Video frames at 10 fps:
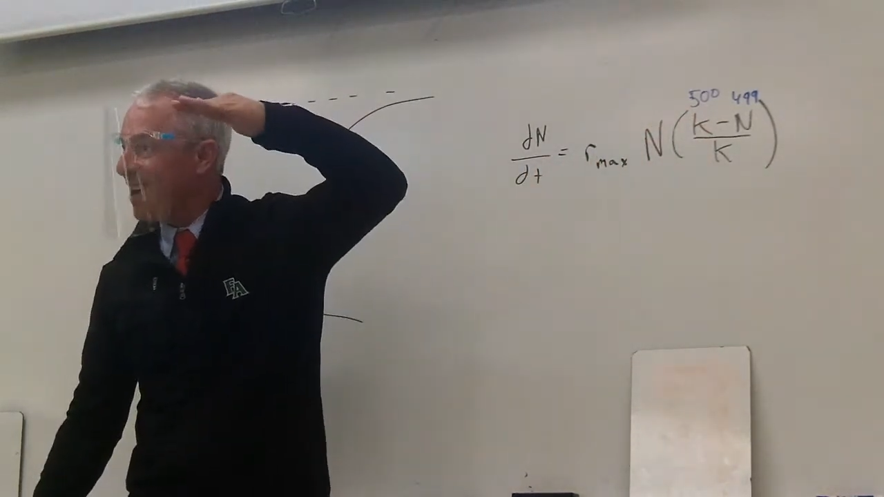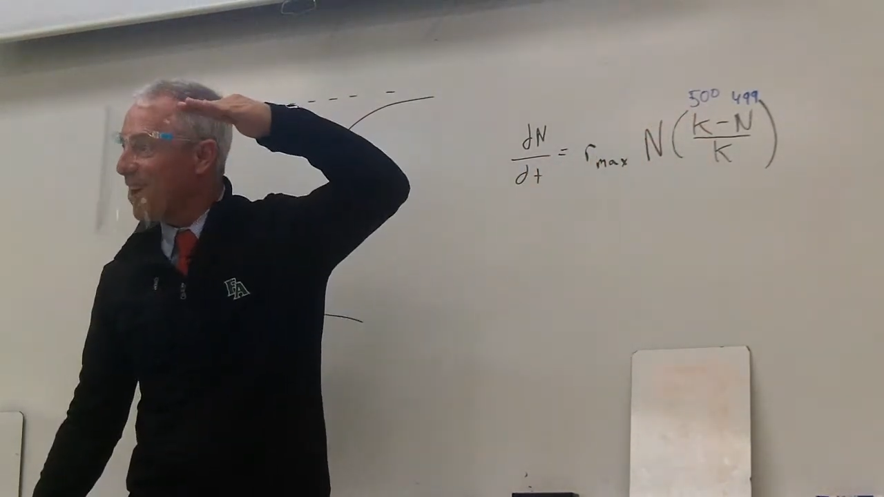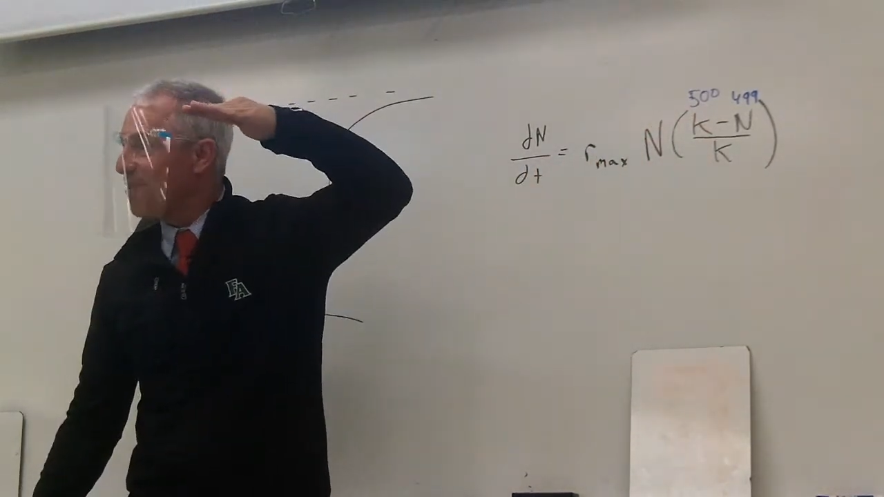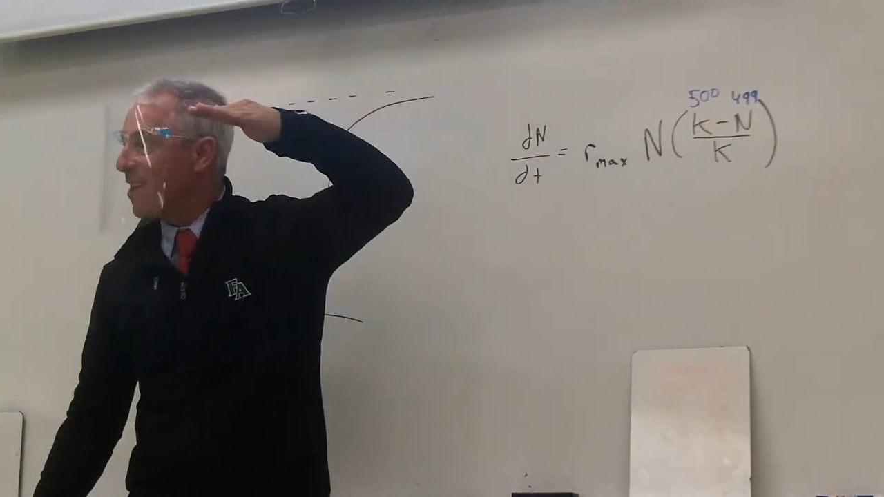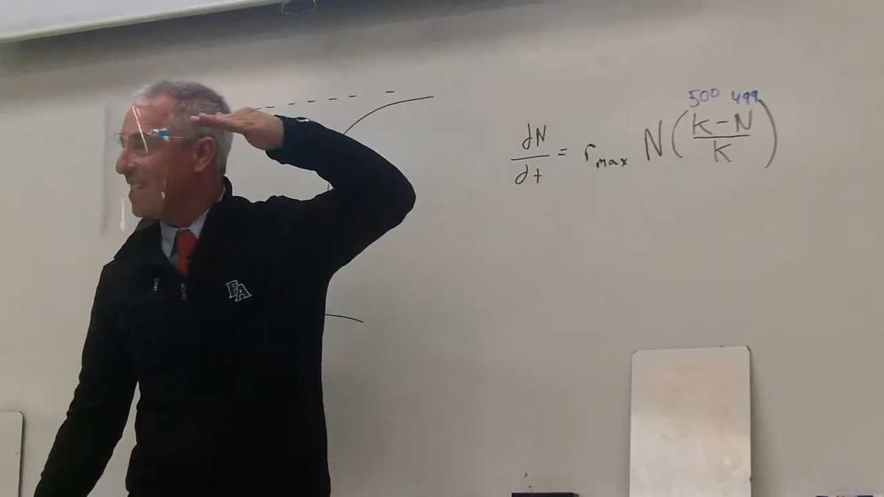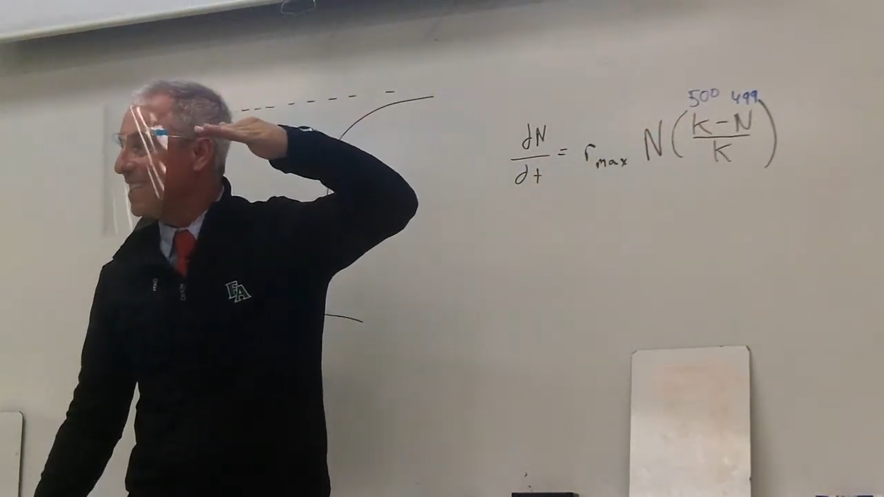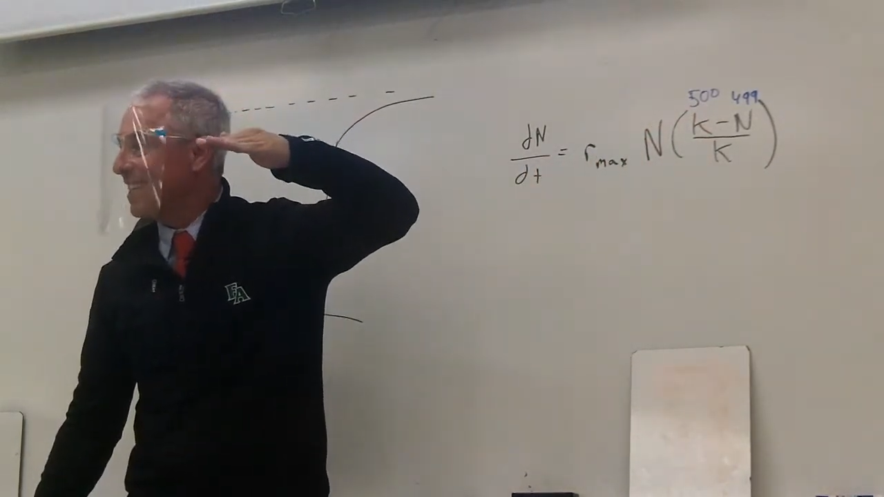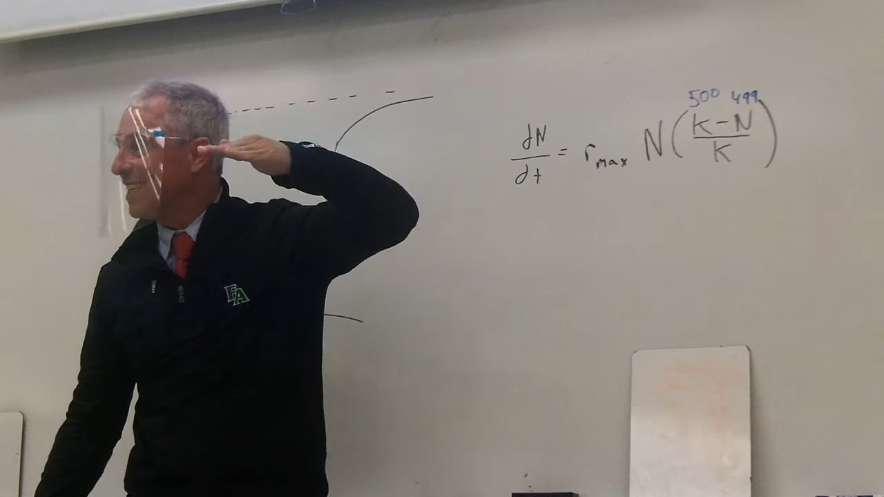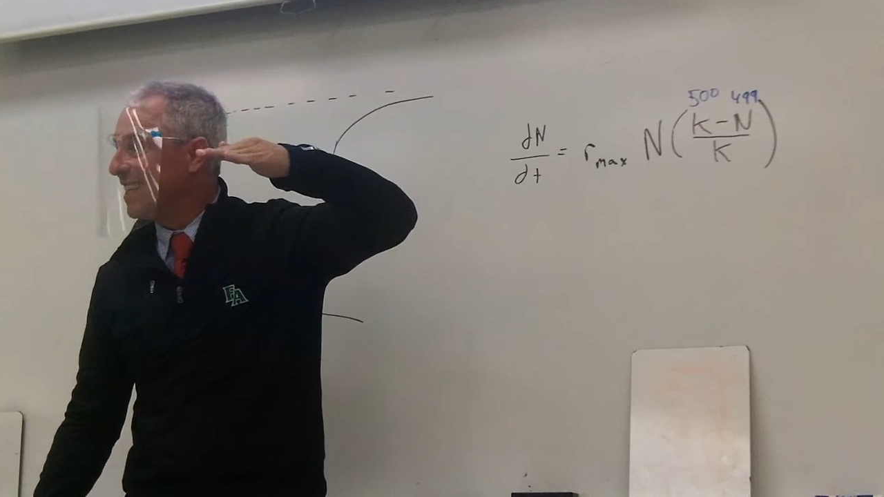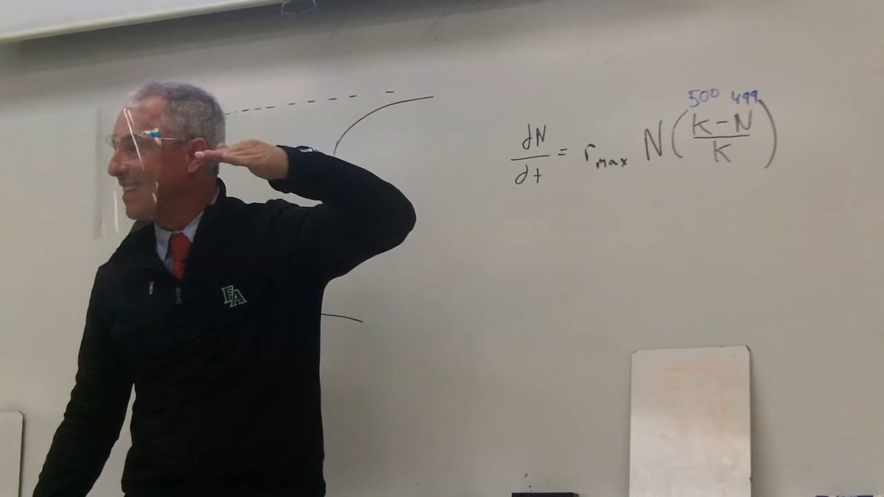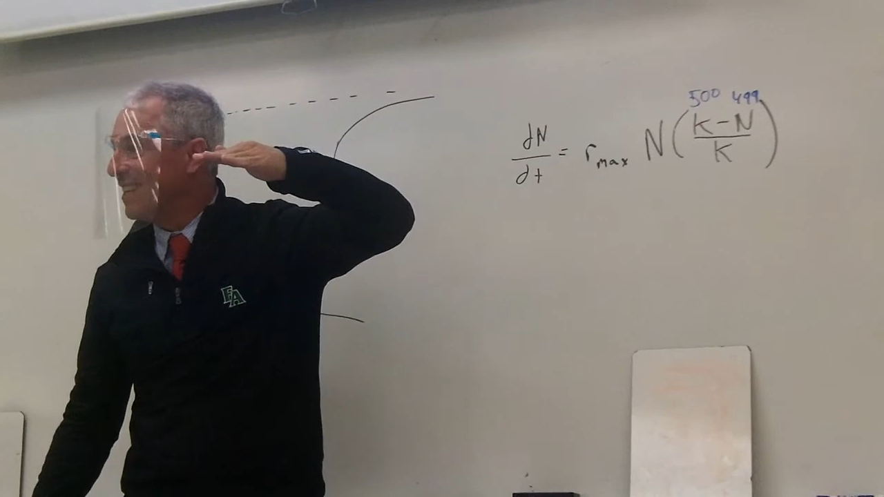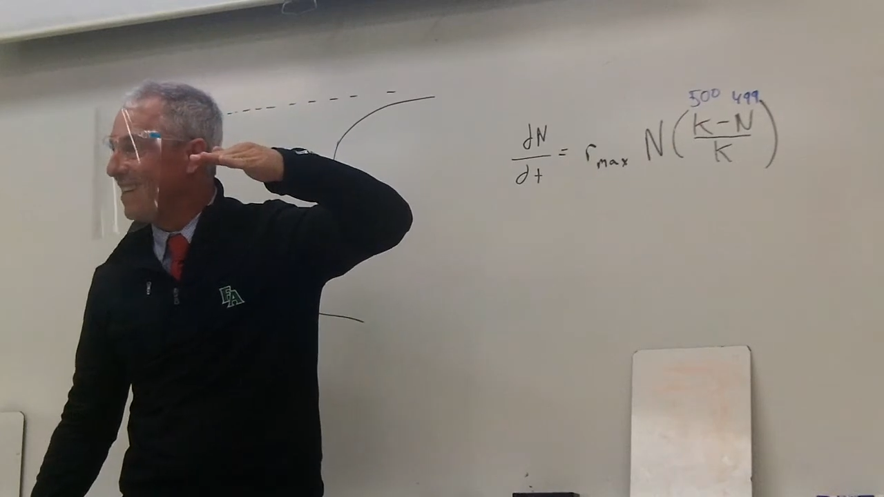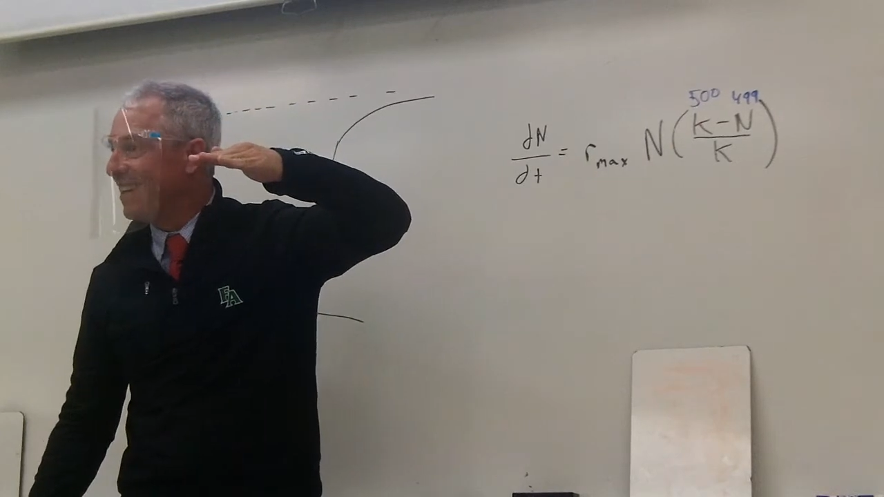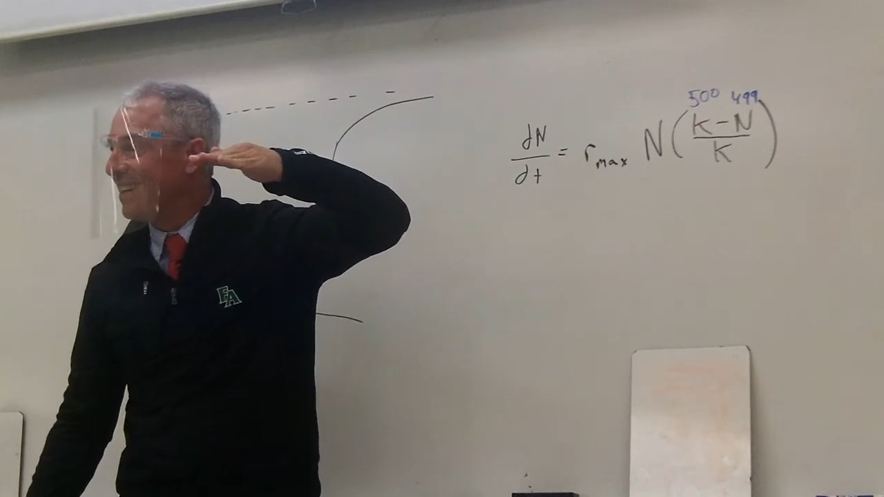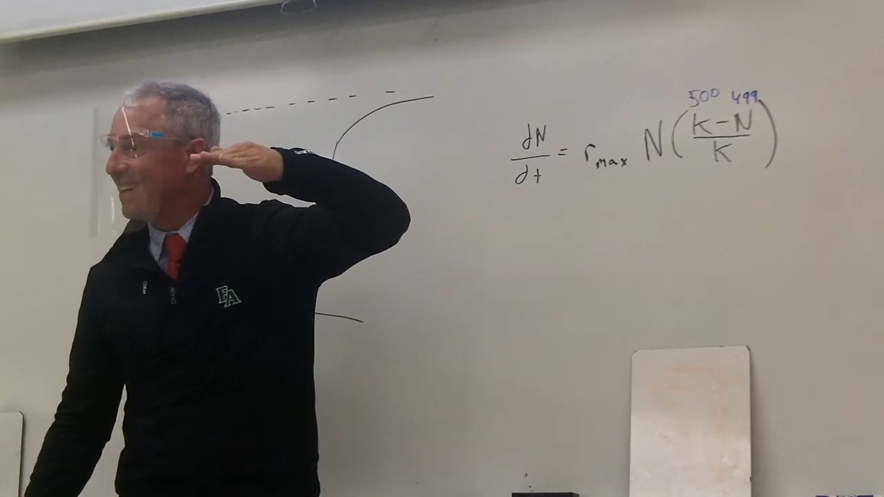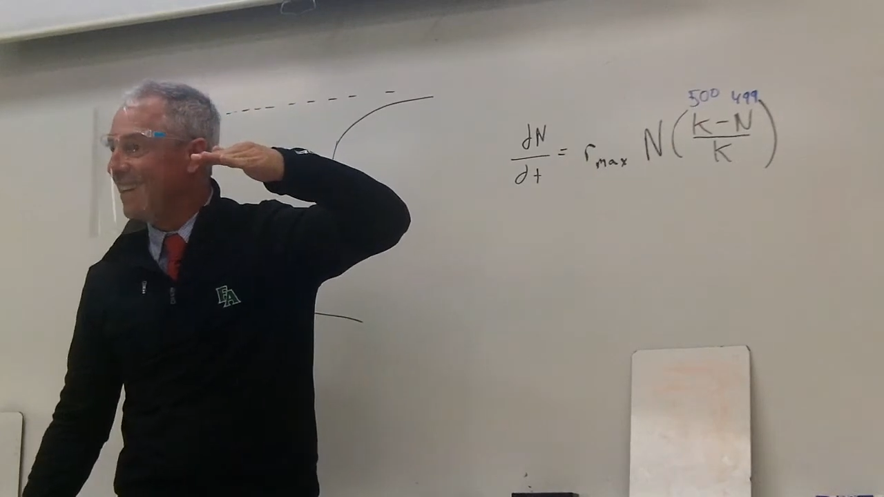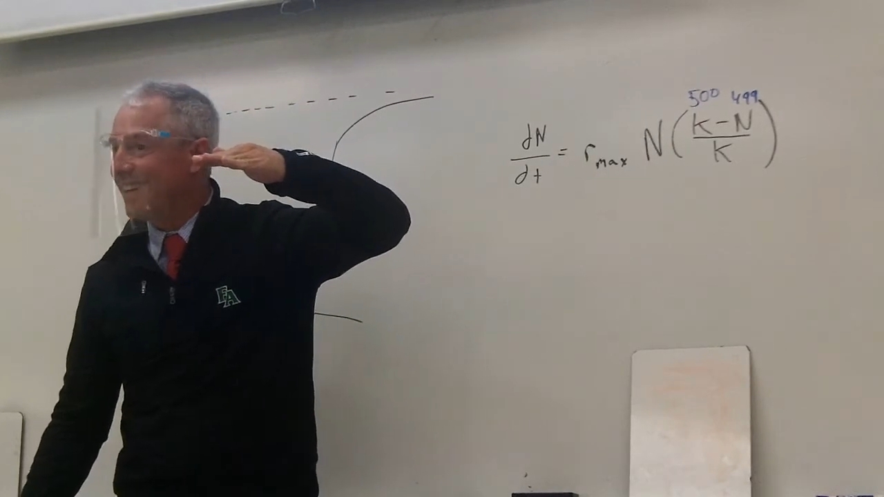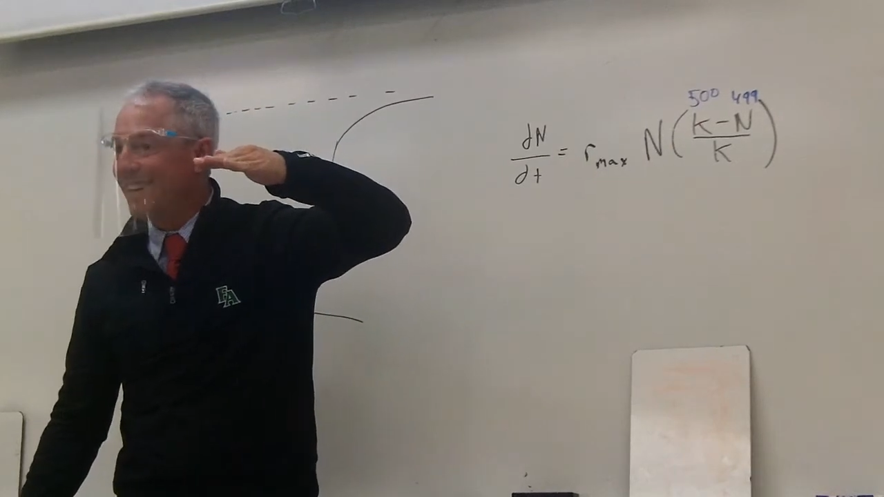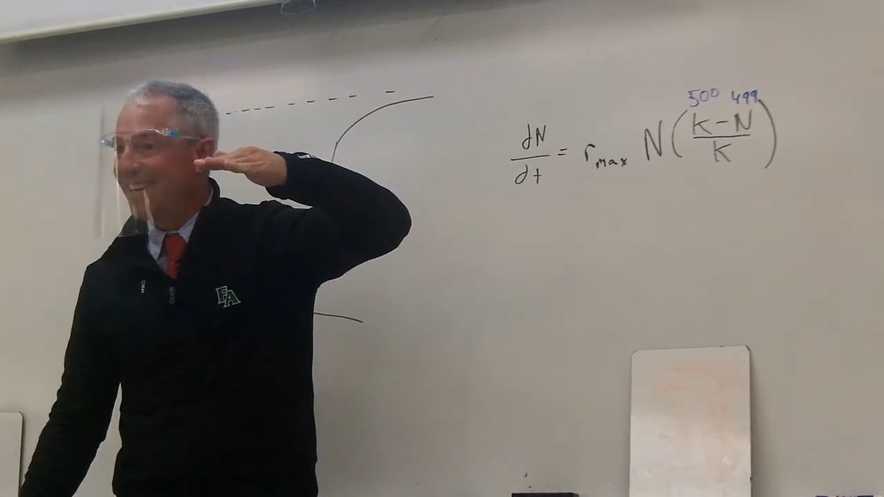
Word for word: carrying capacity. How do you figure out